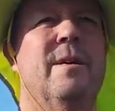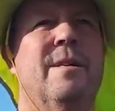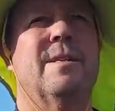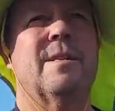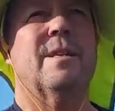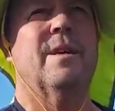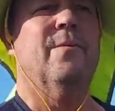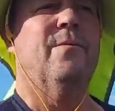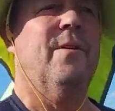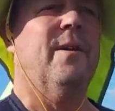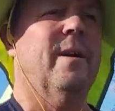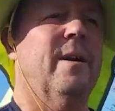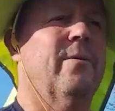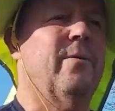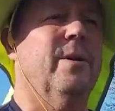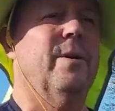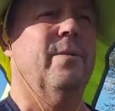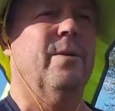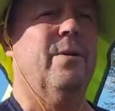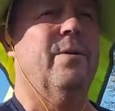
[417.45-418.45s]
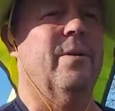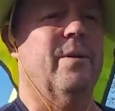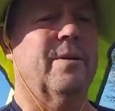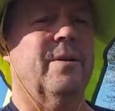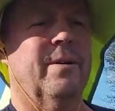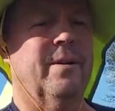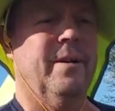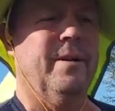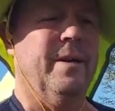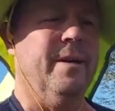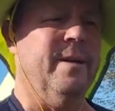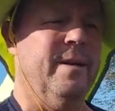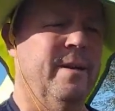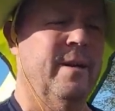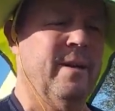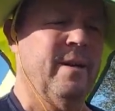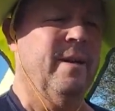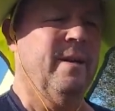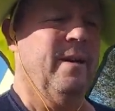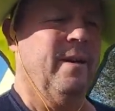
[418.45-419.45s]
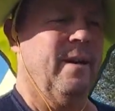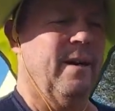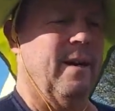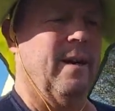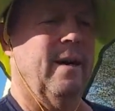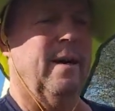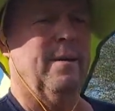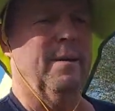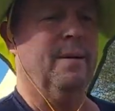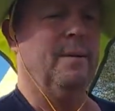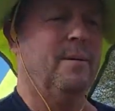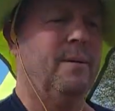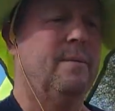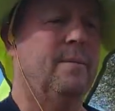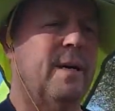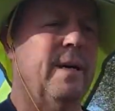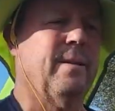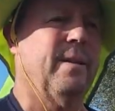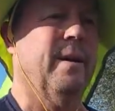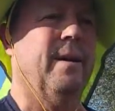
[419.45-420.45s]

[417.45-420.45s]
see if I agree with her attorney. Uh, and